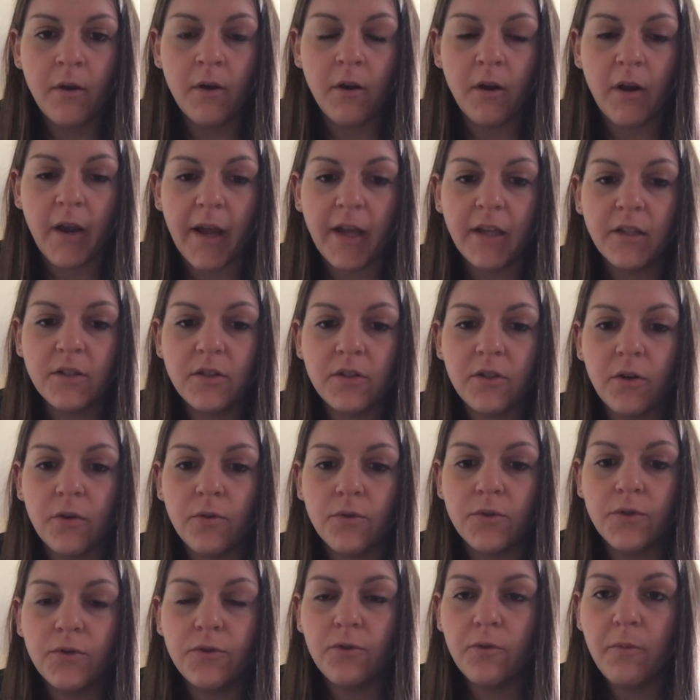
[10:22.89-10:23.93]
All right,
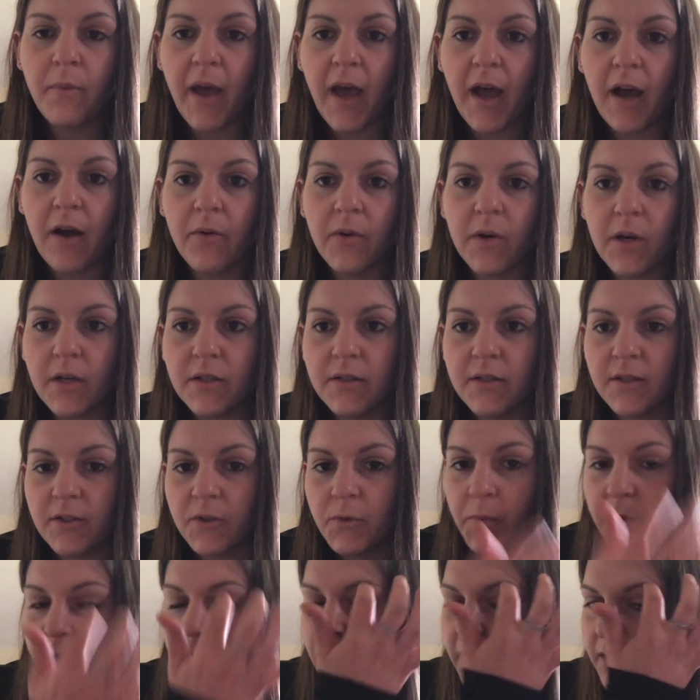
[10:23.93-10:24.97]
so Zoom hours
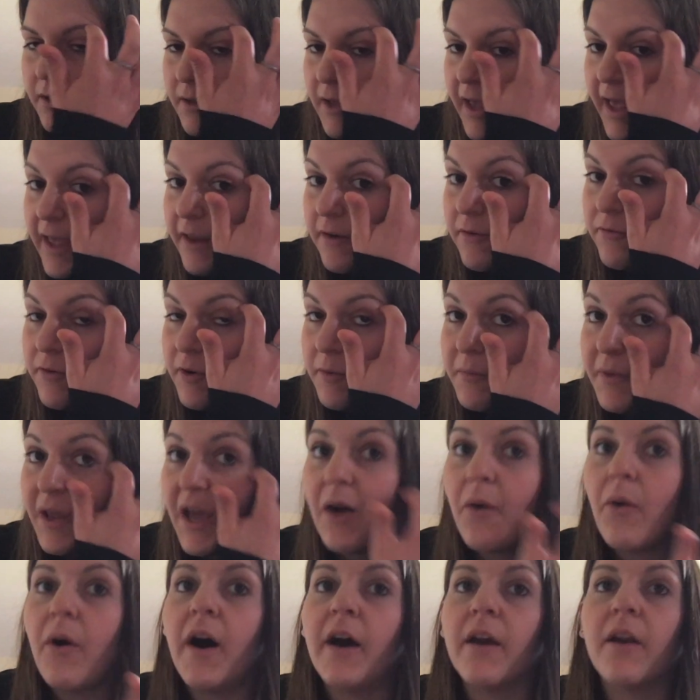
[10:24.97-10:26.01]
this week and from
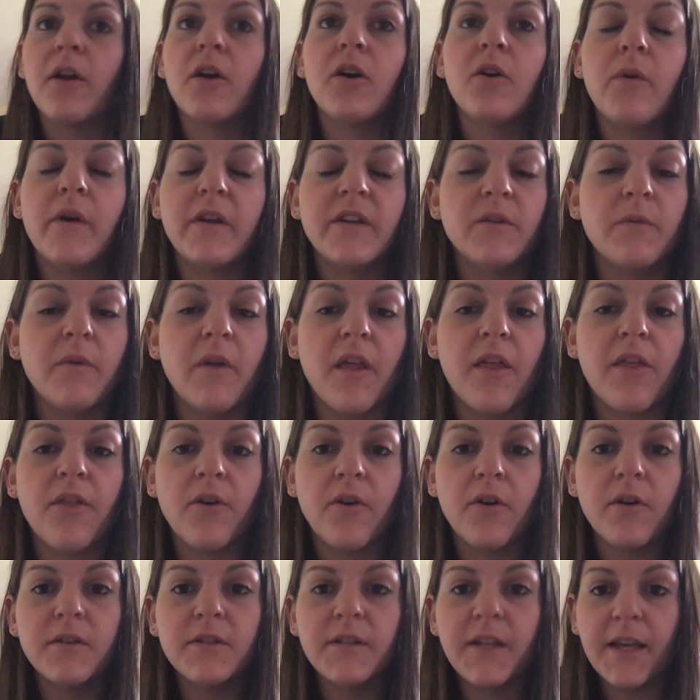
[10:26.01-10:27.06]
now on are going to be
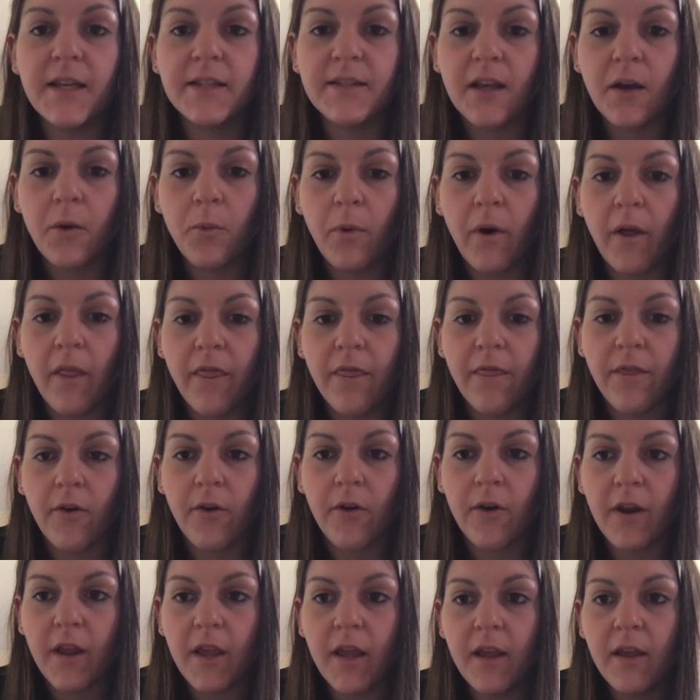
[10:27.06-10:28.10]
Thursdays at
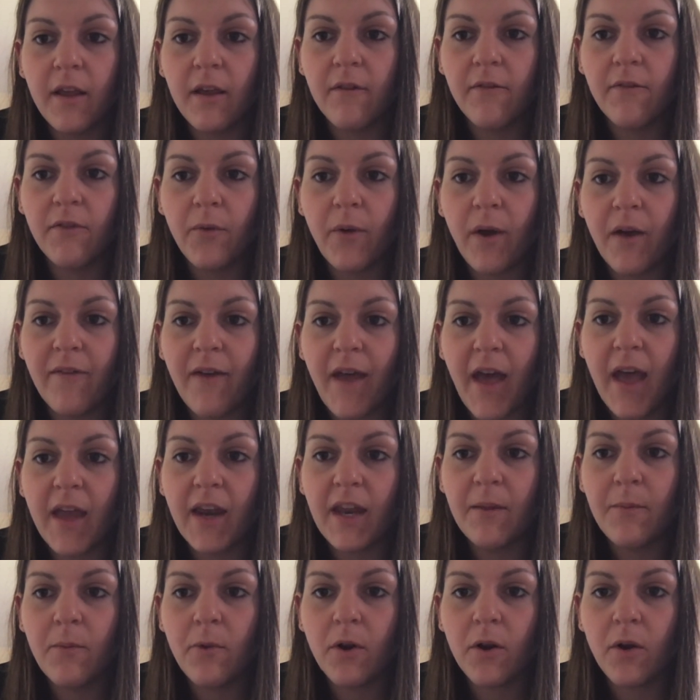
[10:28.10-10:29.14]
1.30. If you have
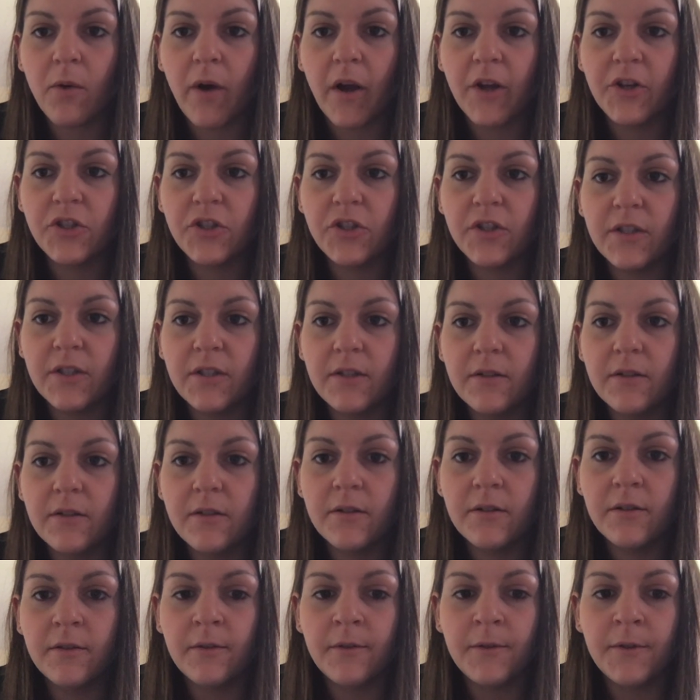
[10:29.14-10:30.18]
any more
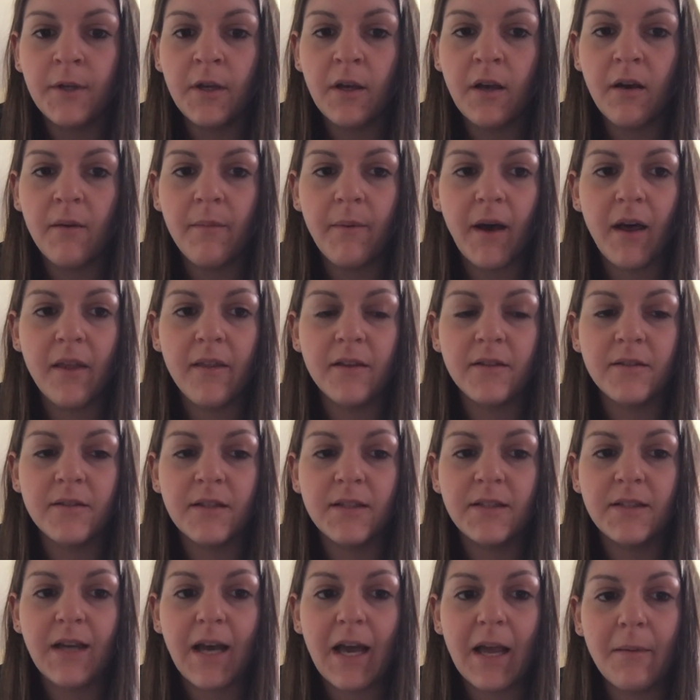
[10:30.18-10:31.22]
questions about this
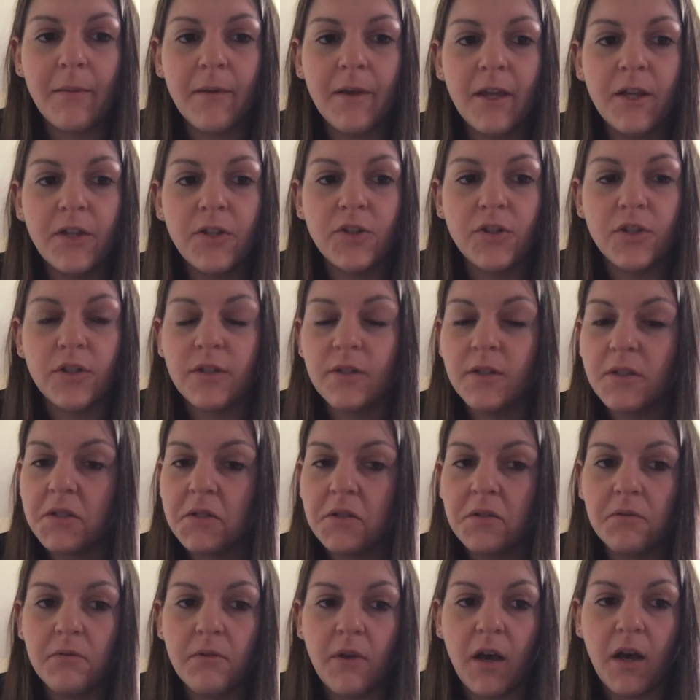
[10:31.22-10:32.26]
assignment,
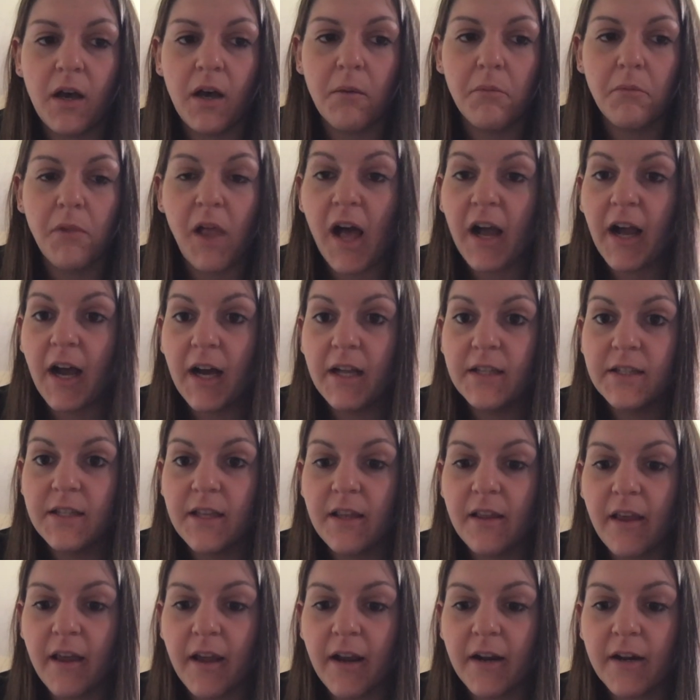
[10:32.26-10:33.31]
just um, log on
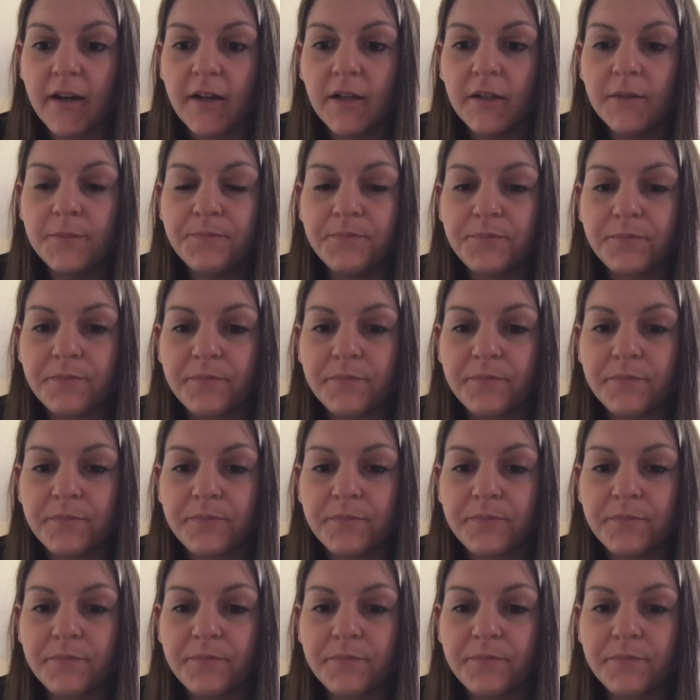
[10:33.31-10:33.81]
to there.